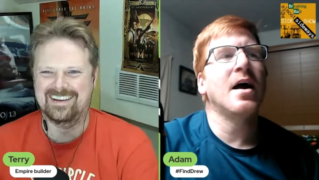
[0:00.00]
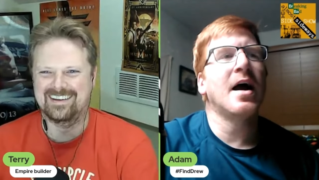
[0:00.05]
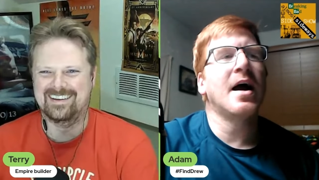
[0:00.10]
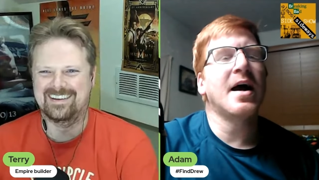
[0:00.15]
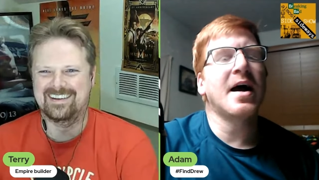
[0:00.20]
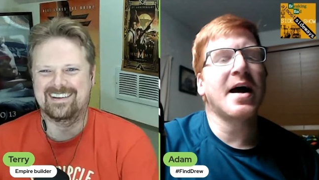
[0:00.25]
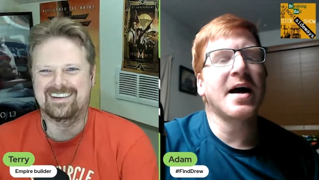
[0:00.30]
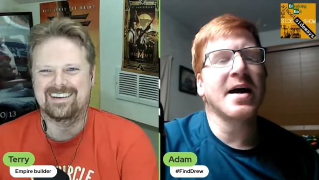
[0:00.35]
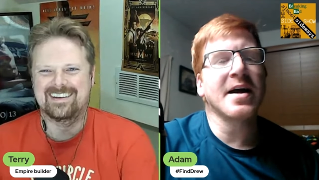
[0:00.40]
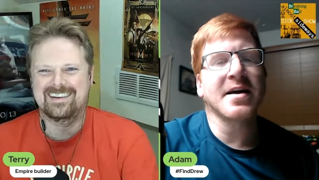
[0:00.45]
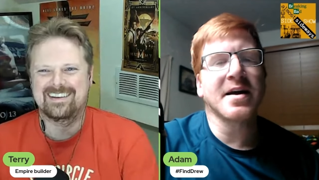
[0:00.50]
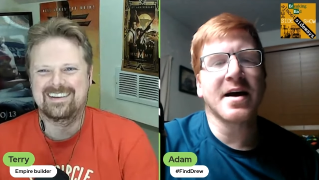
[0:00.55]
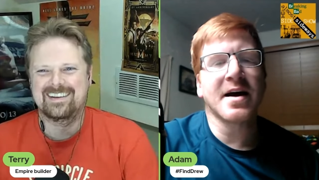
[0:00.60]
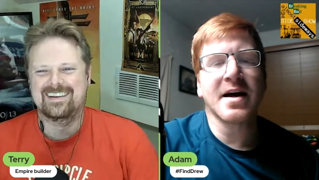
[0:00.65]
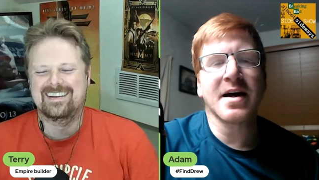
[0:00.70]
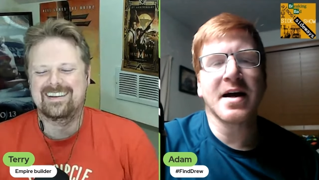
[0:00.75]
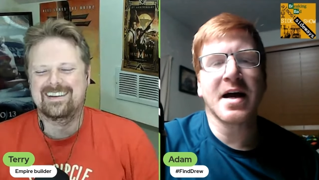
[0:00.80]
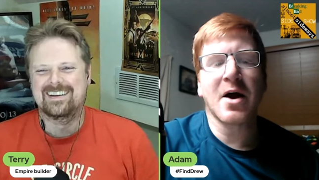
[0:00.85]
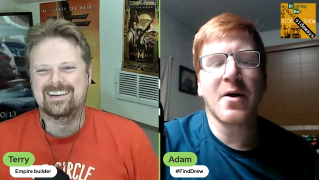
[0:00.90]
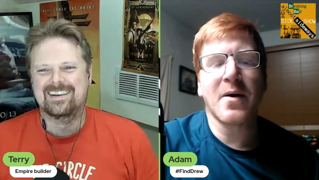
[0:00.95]
Speaker 1: I,
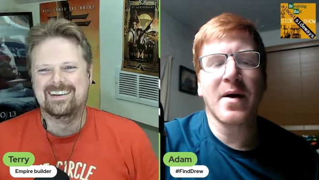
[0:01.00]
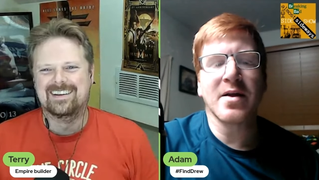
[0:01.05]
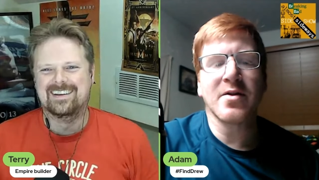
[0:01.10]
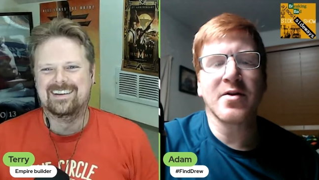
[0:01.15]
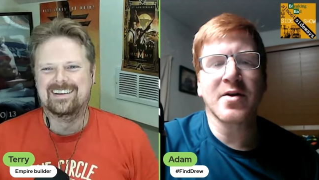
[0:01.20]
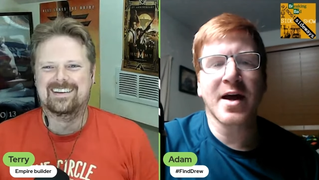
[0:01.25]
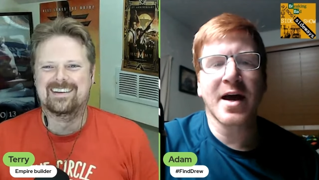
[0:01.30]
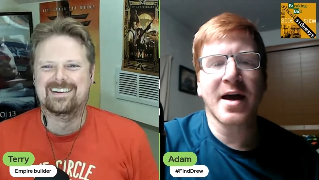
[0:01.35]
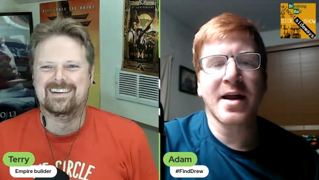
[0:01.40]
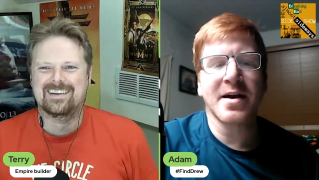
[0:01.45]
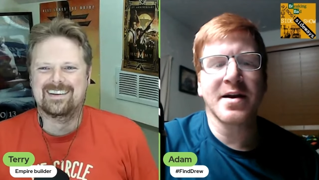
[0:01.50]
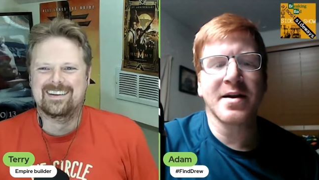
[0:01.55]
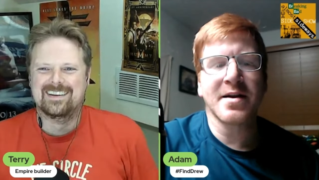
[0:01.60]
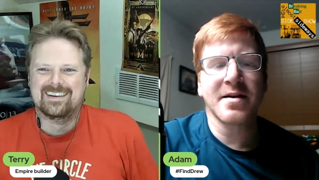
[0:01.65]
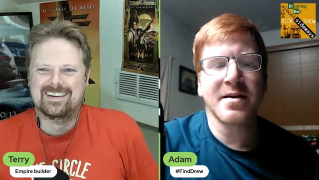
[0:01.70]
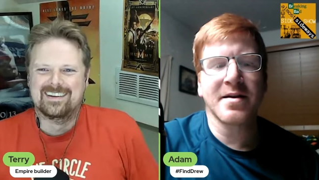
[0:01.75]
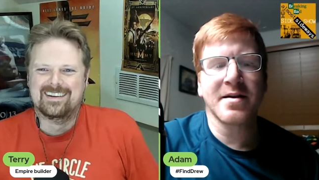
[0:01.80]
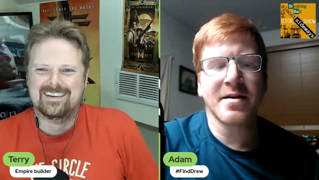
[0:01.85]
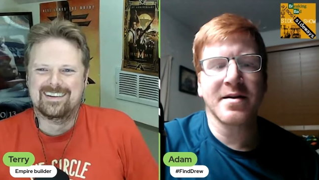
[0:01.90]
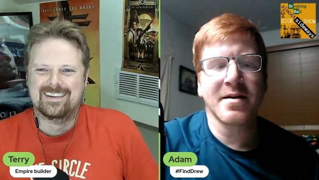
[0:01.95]
I, how I look at it,
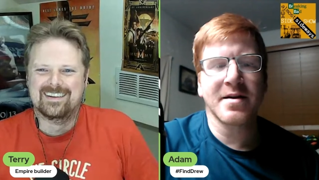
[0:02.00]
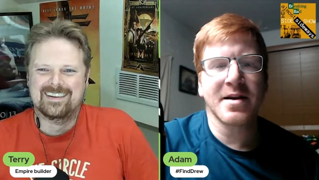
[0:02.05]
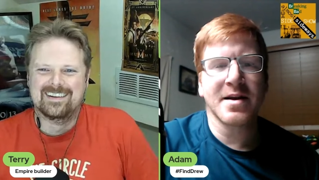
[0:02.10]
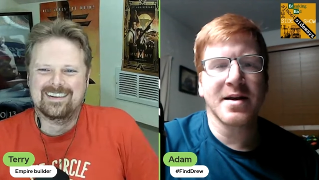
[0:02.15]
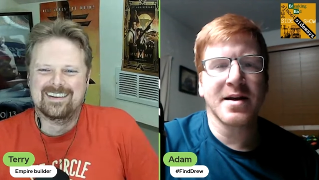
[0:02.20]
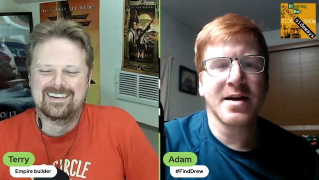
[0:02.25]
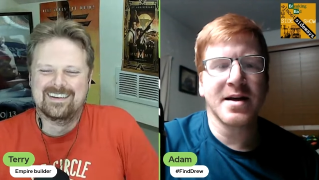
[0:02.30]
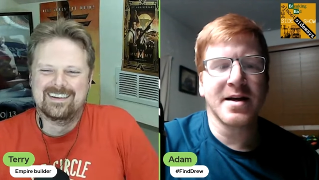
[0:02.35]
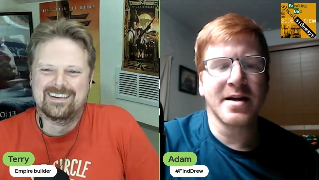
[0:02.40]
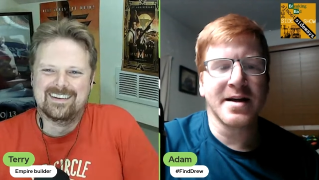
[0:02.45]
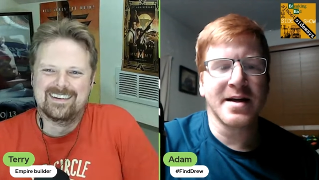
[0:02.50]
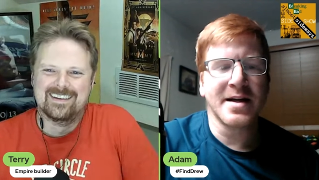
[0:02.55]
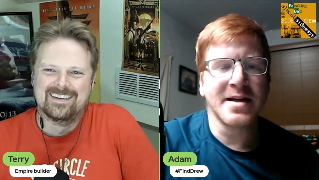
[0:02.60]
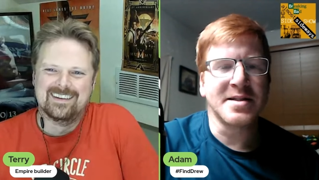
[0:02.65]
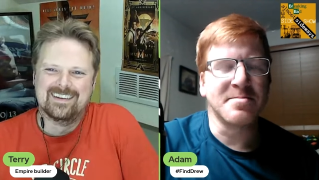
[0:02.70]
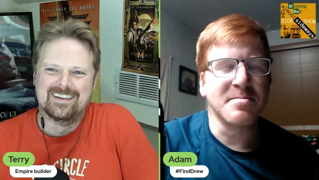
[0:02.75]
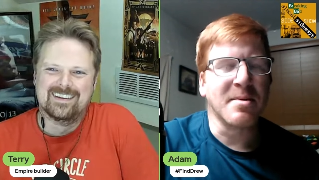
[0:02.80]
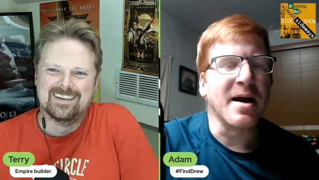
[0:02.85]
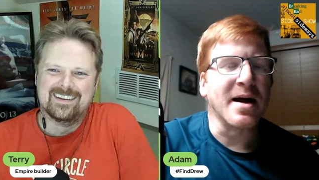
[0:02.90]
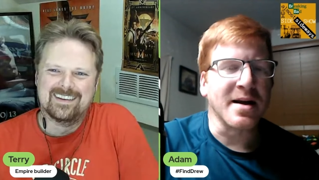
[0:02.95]
it
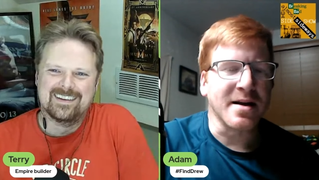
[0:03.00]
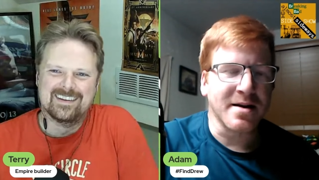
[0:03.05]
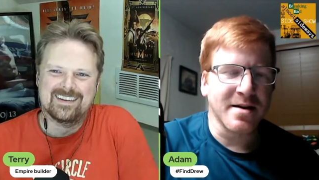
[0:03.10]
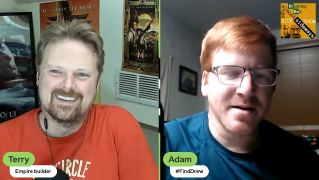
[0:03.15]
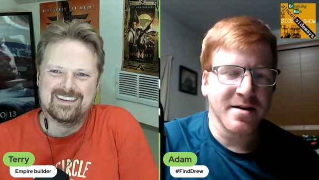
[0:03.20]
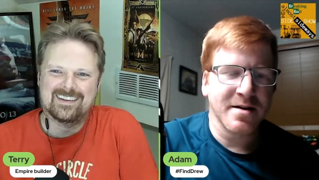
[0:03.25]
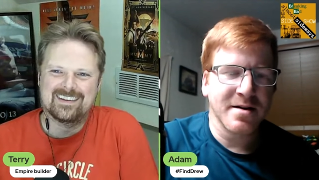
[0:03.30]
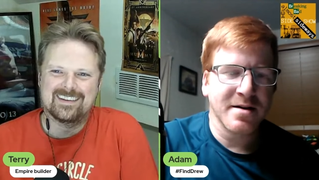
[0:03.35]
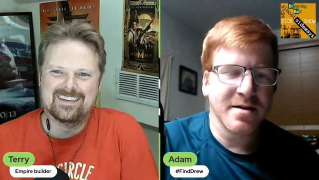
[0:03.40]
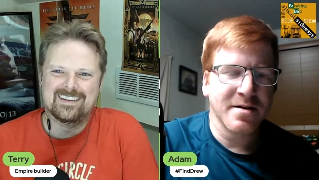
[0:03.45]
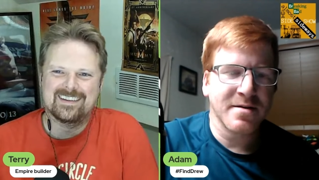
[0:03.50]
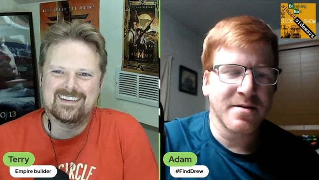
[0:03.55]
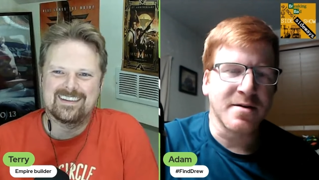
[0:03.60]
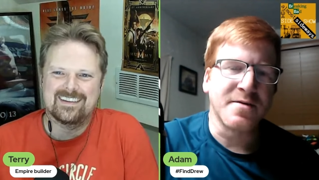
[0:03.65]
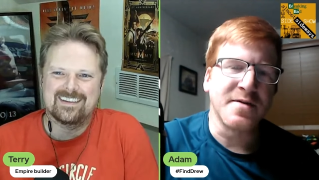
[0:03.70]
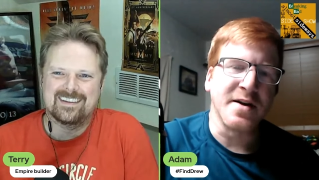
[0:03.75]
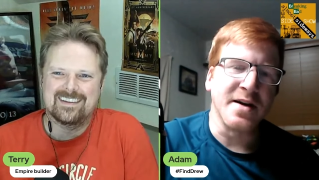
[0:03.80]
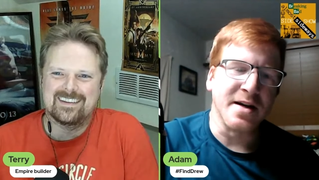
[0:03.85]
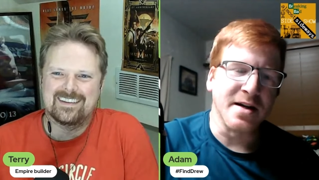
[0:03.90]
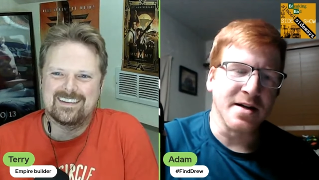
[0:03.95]
he's Mike for
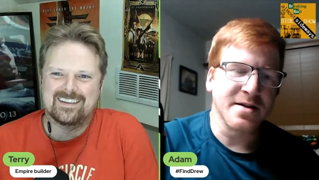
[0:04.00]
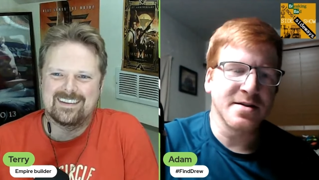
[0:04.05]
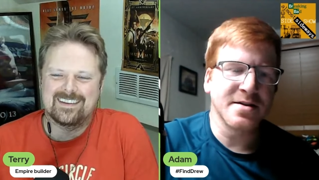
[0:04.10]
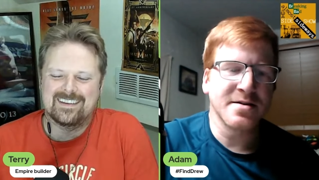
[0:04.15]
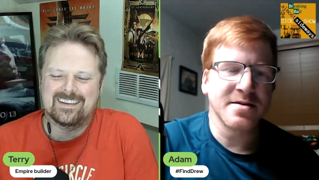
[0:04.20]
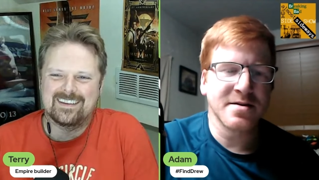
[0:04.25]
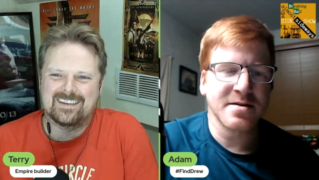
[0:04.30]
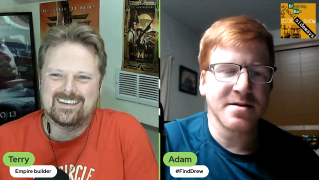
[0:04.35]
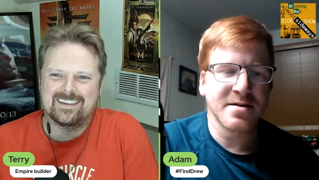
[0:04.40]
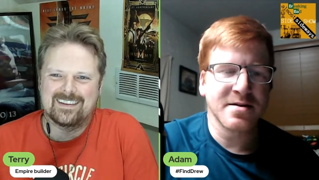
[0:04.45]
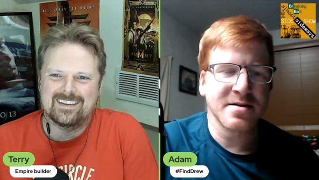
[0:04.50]
Phoenix.